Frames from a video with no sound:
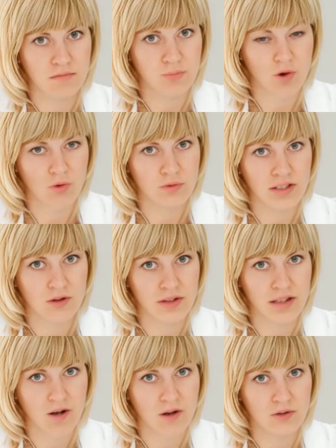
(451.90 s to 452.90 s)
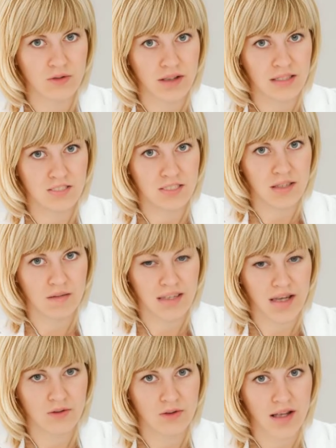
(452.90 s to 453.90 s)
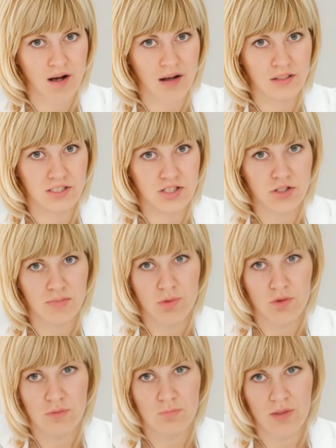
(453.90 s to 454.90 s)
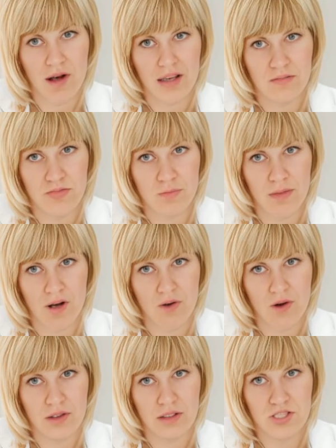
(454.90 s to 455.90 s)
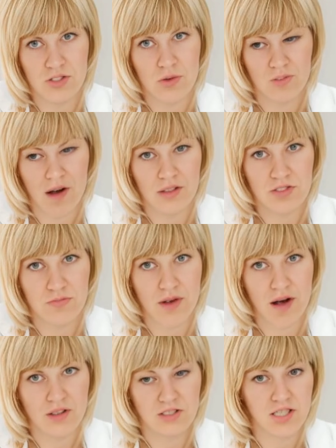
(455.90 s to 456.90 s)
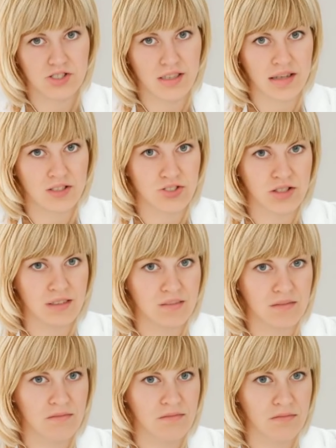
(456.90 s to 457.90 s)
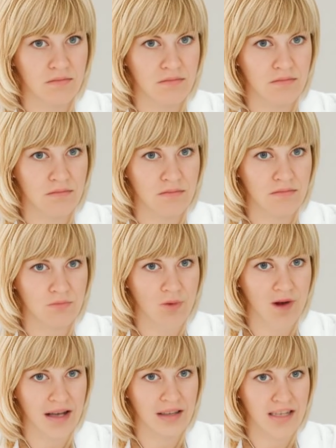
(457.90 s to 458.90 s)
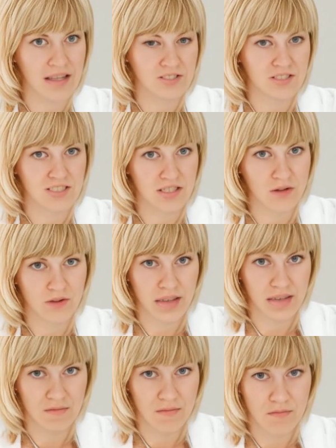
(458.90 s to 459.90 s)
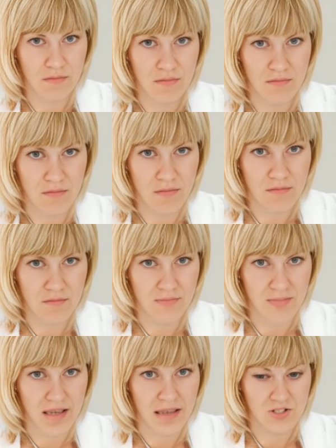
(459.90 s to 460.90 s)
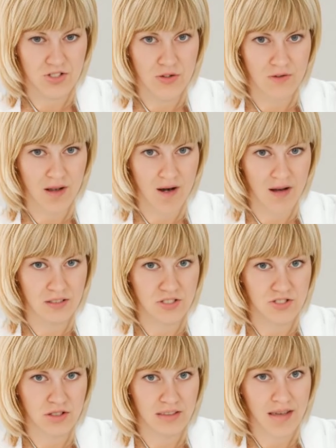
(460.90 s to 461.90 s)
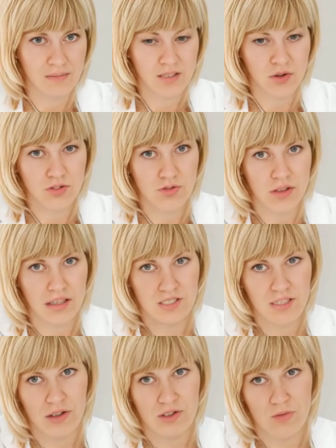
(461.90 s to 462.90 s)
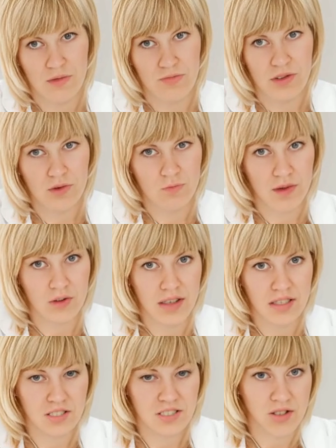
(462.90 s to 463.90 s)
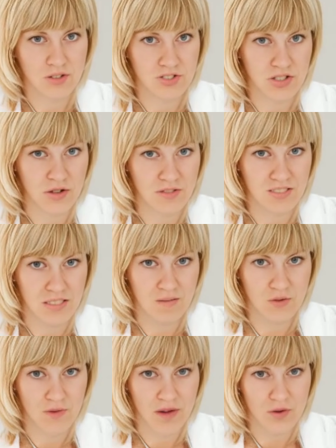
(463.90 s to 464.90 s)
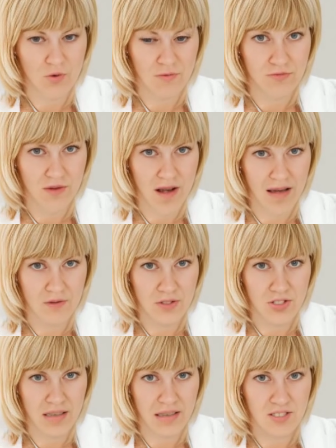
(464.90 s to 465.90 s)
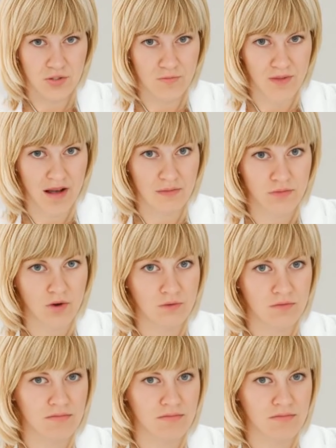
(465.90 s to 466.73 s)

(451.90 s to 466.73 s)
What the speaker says: Pulmonary arteries carry oxygen-poor blood from the heart to the lungs for oxygenation. Why necessary? They ensure oxygen and nutrients are delivered quickly to tissues, critical for energy and survival.